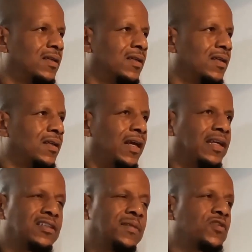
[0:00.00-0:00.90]
Hunter
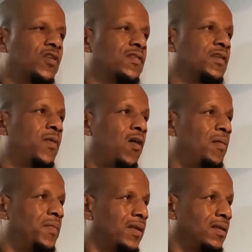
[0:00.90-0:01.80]
was born on September
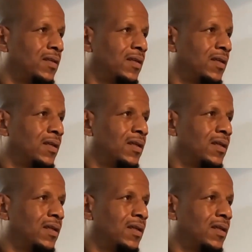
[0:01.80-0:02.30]
17,